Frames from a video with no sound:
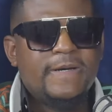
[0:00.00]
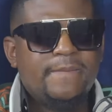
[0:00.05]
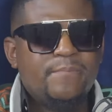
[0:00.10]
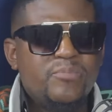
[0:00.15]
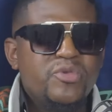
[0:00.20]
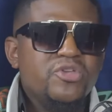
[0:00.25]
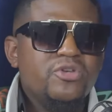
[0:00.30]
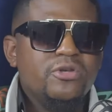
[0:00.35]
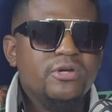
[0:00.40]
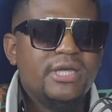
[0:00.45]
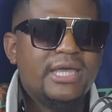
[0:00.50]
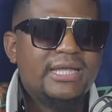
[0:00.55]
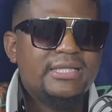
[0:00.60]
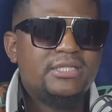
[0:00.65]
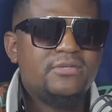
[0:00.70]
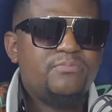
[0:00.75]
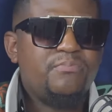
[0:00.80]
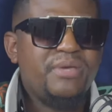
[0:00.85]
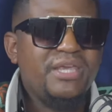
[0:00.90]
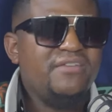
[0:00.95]
You look
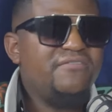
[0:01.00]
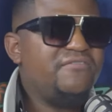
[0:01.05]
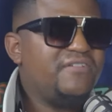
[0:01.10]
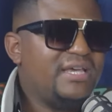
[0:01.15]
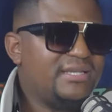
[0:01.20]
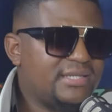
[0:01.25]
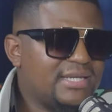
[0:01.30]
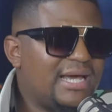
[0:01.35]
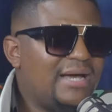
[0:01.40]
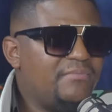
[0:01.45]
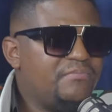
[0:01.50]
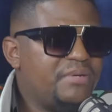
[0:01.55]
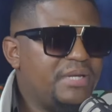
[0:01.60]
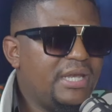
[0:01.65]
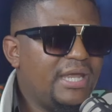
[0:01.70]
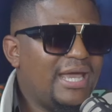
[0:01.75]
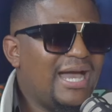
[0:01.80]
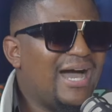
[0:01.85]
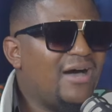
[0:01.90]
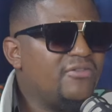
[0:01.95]
at Beatvest
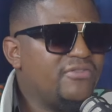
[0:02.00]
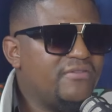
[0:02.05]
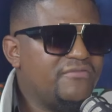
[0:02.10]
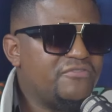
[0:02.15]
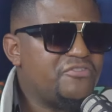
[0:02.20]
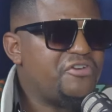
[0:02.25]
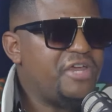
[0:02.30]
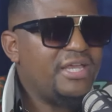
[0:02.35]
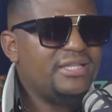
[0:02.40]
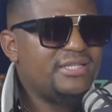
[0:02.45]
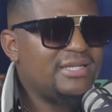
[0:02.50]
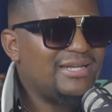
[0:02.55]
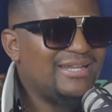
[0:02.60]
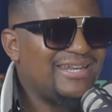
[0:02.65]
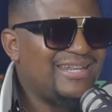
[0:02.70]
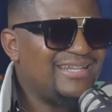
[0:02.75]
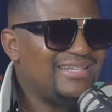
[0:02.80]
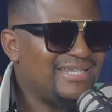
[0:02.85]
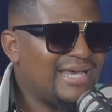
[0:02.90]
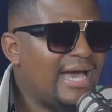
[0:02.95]
company, how they've created
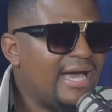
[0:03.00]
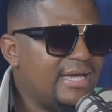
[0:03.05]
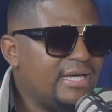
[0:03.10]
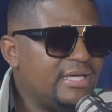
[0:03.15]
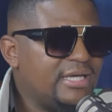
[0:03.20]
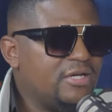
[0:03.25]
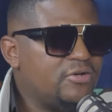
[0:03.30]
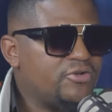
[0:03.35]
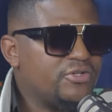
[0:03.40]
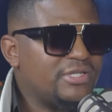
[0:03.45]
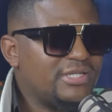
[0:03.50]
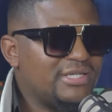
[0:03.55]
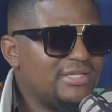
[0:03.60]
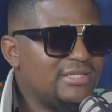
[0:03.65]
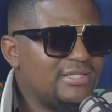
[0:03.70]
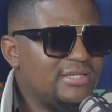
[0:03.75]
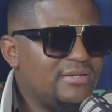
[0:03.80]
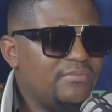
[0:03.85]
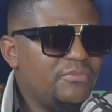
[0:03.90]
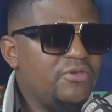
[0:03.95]
an entire
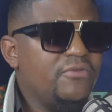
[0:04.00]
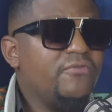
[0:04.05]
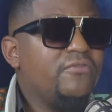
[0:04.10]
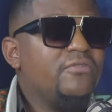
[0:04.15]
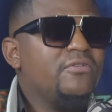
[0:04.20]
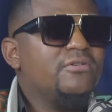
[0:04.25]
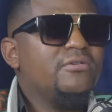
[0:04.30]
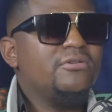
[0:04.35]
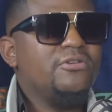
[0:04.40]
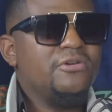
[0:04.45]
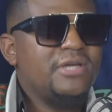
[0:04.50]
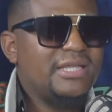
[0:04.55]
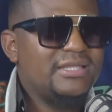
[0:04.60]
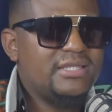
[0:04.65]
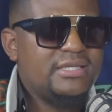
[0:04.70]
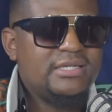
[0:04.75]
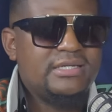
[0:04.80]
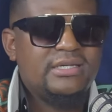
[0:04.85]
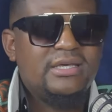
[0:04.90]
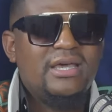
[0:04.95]
ecosystem. You've look
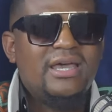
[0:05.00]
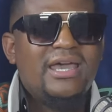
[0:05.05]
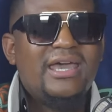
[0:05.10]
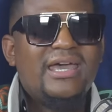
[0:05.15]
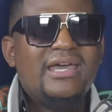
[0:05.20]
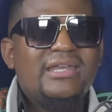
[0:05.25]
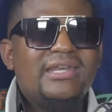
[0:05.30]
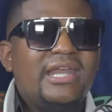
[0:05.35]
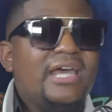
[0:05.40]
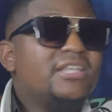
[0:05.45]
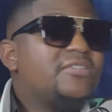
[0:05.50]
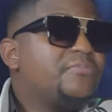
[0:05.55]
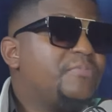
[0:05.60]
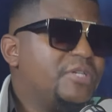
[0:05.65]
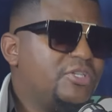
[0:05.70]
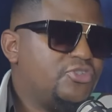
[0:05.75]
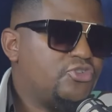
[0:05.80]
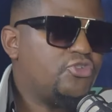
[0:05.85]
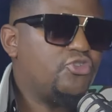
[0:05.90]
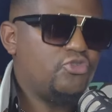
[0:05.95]
at the
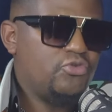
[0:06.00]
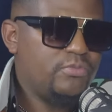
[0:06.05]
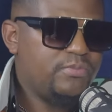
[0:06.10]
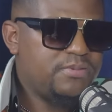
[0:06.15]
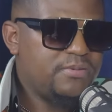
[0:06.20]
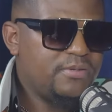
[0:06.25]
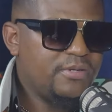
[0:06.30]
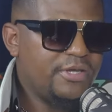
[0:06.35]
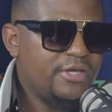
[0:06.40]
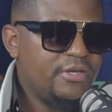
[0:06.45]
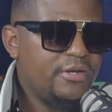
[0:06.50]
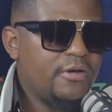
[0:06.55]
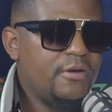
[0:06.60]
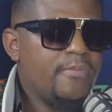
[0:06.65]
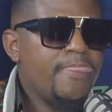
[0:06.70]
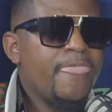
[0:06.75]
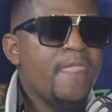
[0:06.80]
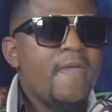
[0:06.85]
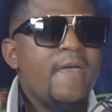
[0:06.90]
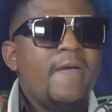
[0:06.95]
Nespa's group, you
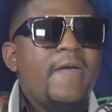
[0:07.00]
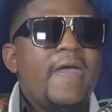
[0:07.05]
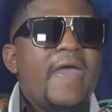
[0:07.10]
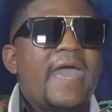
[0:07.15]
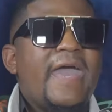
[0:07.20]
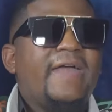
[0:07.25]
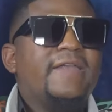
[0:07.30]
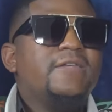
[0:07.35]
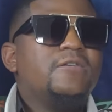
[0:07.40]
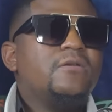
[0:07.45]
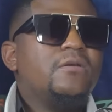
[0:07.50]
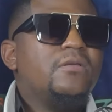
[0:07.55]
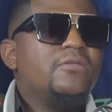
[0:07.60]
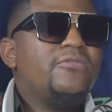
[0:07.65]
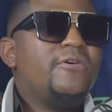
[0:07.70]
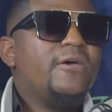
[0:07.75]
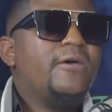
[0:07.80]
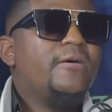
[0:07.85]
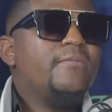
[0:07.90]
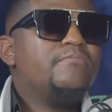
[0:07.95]
know. And
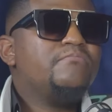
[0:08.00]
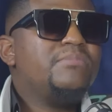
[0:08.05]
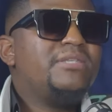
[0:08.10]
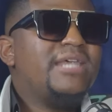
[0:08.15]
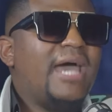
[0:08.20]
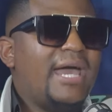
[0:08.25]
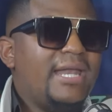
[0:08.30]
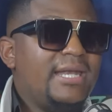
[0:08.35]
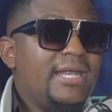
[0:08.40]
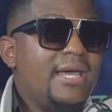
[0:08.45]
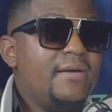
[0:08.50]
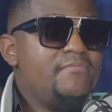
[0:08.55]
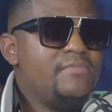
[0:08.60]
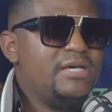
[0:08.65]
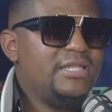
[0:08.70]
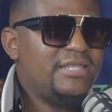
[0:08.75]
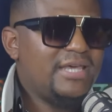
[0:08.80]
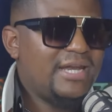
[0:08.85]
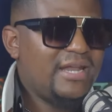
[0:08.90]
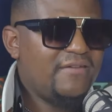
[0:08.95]
the
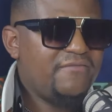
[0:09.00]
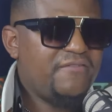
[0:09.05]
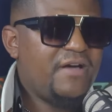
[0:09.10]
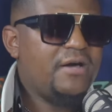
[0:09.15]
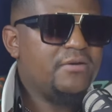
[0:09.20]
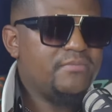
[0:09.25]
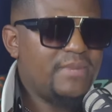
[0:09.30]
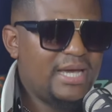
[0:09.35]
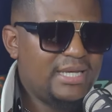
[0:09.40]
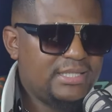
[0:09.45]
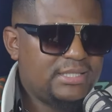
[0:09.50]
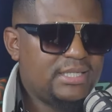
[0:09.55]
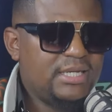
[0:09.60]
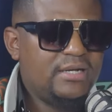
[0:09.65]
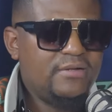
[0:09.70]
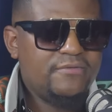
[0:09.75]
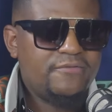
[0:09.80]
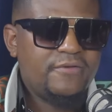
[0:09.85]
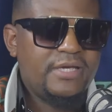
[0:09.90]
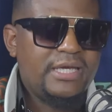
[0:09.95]
dilemma that I found
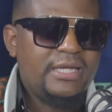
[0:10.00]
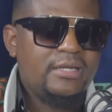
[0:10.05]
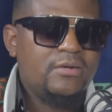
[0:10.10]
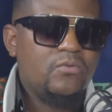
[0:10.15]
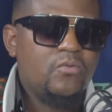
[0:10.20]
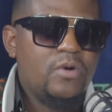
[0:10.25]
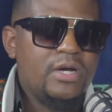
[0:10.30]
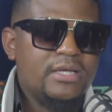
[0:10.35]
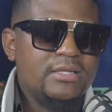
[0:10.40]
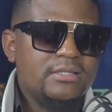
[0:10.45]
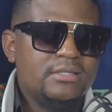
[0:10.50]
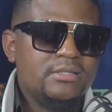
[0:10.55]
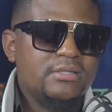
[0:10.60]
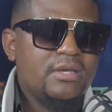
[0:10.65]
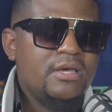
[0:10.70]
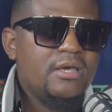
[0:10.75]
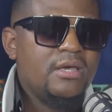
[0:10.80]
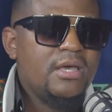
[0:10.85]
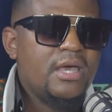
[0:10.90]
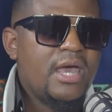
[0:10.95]
myself in was
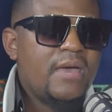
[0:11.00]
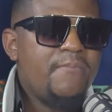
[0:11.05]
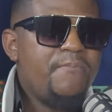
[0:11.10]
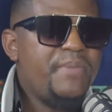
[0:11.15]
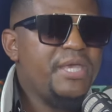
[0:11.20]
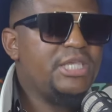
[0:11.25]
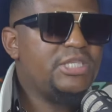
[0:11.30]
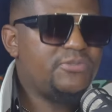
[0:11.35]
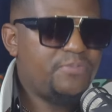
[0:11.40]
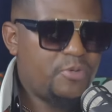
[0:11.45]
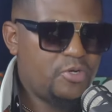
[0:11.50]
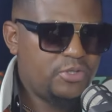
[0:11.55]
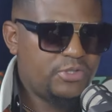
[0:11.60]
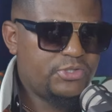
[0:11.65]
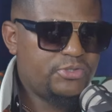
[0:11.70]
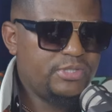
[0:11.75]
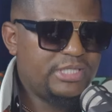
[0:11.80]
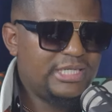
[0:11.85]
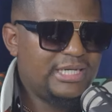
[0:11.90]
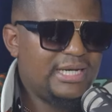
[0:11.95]
a bespoke
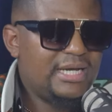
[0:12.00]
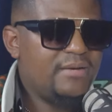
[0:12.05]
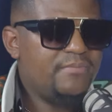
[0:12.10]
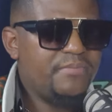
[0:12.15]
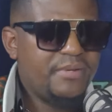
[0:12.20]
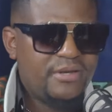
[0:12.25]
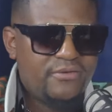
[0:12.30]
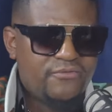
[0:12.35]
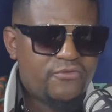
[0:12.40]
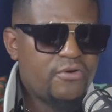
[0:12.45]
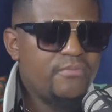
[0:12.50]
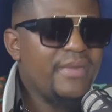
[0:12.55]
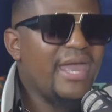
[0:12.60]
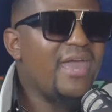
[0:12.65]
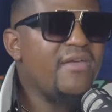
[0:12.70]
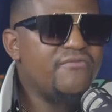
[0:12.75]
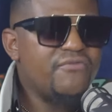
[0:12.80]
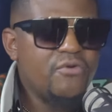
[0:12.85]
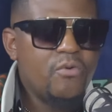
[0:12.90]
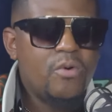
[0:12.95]
suiting company. From
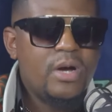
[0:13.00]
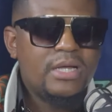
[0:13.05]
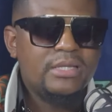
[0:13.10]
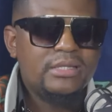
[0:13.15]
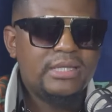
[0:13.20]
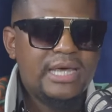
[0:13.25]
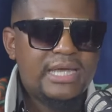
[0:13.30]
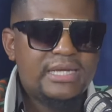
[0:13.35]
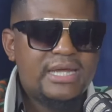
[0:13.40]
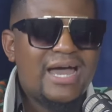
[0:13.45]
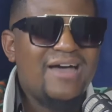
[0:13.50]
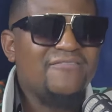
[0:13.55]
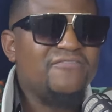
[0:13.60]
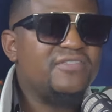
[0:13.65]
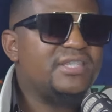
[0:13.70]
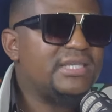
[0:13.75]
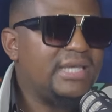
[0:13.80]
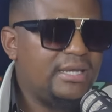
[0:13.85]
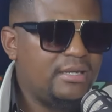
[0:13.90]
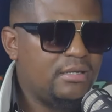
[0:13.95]
everyone that I've
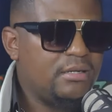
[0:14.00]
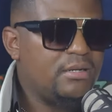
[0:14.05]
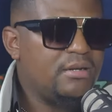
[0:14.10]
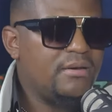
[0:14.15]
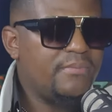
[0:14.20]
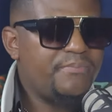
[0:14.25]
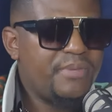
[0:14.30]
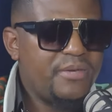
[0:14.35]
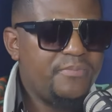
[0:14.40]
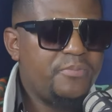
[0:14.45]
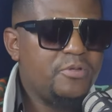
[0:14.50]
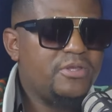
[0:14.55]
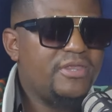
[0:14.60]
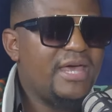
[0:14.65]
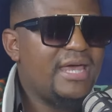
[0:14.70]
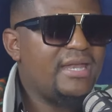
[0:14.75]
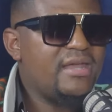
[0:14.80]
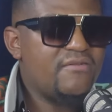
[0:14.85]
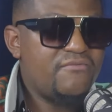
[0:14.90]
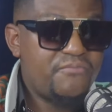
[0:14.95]
seen, people
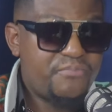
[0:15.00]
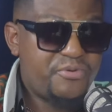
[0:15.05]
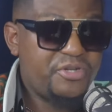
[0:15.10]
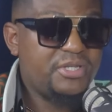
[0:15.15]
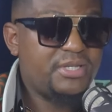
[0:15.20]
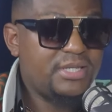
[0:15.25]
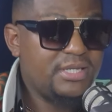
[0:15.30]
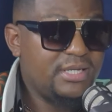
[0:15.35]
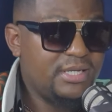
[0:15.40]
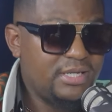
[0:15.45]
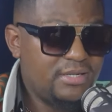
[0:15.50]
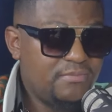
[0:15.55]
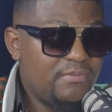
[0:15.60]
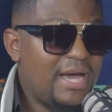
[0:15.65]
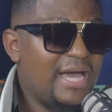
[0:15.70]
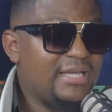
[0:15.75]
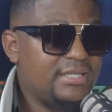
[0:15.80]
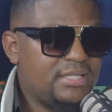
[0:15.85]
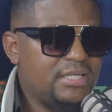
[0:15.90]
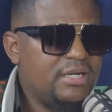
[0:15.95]
that have preceded
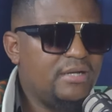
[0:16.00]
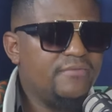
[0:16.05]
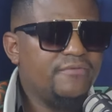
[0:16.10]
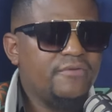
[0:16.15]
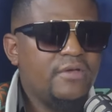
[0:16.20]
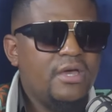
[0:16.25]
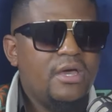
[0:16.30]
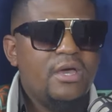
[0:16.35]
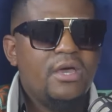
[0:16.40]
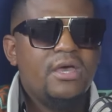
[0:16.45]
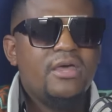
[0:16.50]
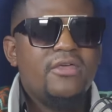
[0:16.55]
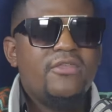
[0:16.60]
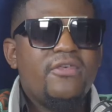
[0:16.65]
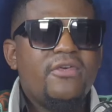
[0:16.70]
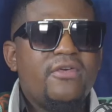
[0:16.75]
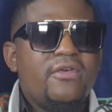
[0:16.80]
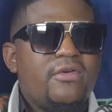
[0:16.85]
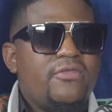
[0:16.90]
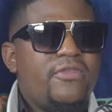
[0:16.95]
myself,
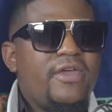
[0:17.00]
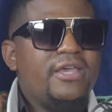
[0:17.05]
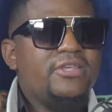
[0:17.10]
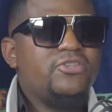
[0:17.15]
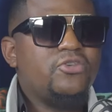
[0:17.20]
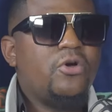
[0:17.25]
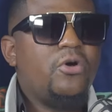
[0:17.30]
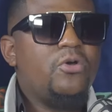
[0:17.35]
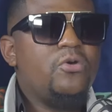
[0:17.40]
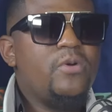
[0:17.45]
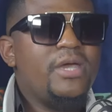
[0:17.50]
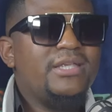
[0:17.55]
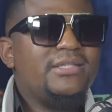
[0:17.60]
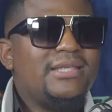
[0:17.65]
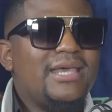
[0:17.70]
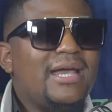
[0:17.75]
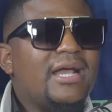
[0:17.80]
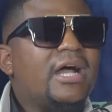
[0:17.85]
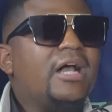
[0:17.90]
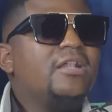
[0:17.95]
there's always
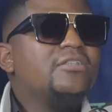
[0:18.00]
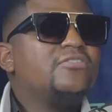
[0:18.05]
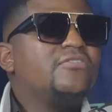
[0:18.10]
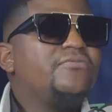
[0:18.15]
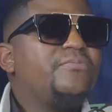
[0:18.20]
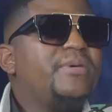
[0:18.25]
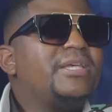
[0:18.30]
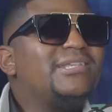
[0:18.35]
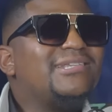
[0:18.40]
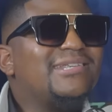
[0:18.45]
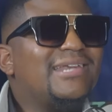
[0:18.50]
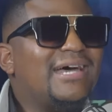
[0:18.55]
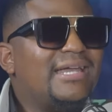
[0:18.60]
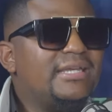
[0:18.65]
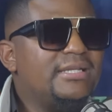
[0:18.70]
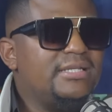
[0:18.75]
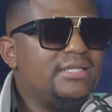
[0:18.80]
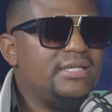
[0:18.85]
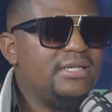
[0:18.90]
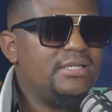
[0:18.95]
a cult of
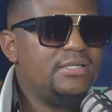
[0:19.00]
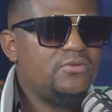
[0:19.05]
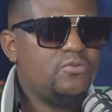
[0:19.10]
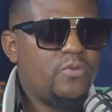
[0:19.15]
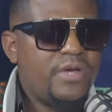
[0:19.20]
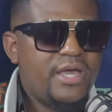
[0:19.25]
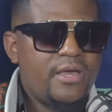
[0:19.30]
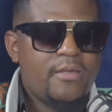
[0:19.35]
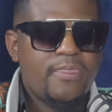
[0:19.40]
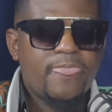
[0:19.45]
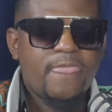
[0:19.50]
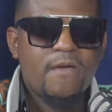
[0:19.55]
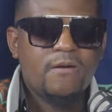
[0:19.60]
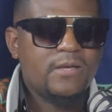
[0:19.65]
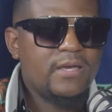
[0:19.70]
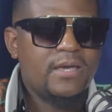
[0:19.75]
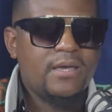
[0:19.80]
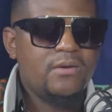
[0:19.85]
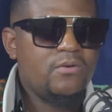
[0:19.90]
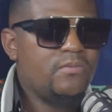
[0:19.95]
personalities where,
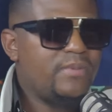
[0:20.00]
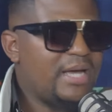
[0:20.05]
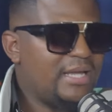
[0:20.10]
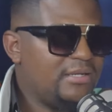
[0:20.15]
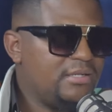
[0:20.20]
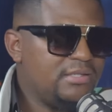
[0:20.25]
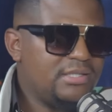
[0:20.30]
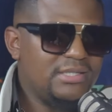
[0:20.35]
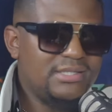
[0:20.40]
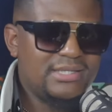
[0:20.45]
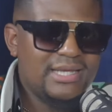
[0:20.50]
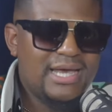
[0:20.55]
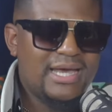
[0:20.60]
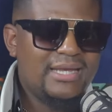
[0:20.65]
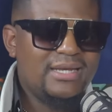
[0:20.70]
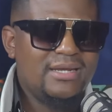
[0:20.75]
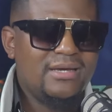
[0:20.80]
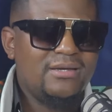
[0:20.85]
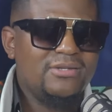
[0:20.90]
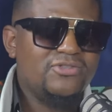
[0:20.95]
okay, ubani designer,